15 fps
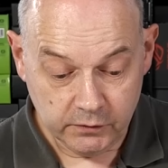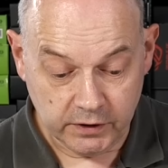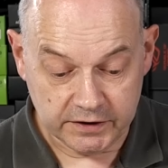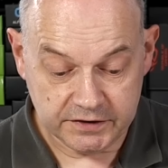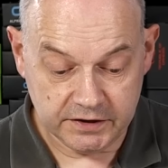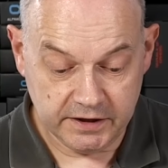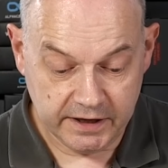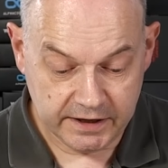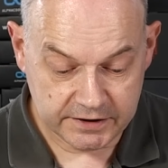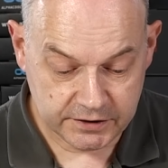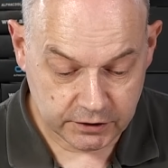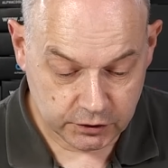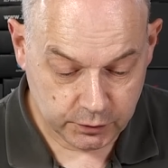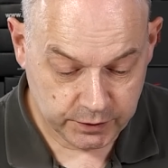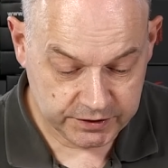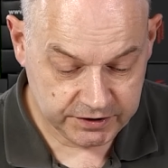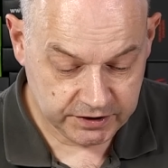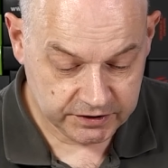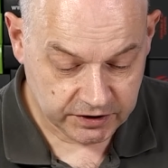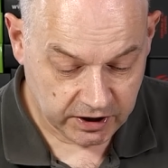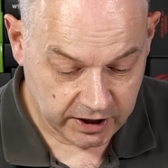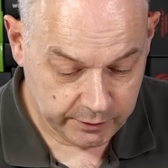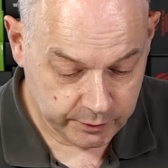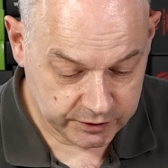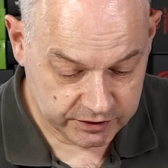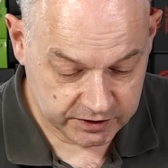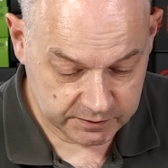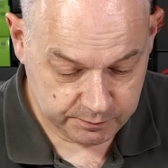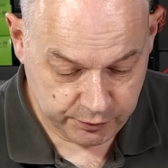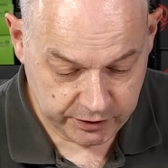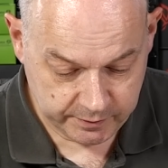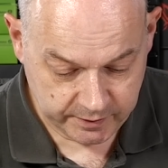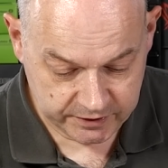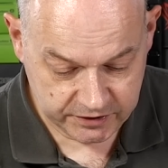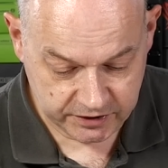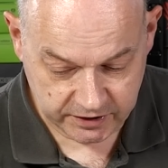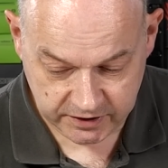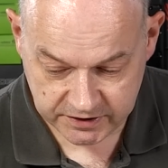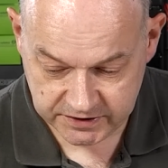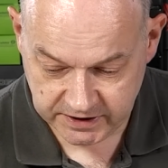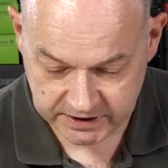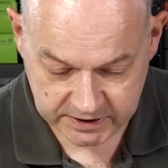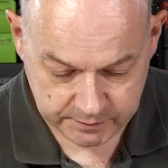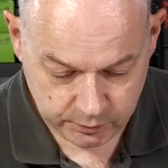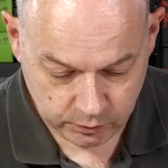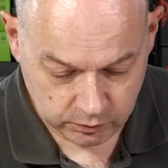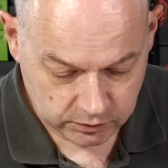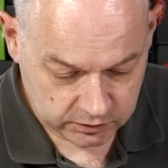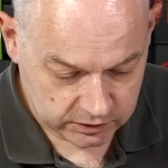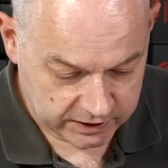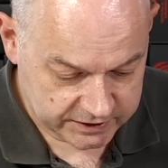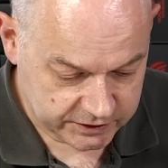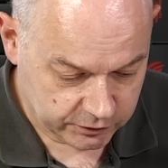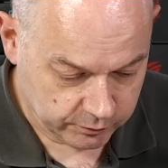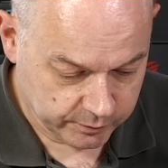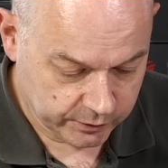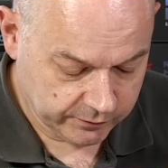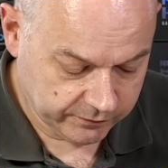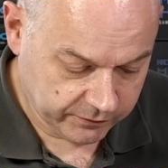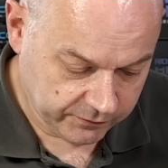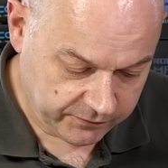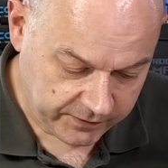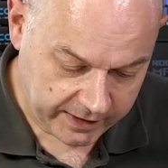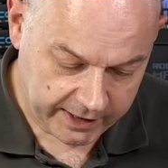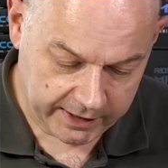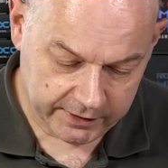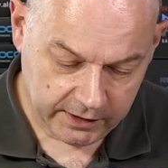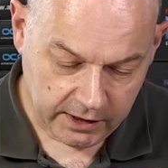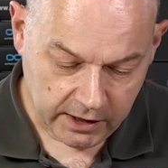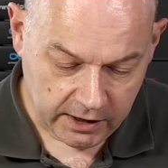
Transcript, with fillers: Right, so there's the twisty tie, which is pretty much inaccessible unless you remove the fan.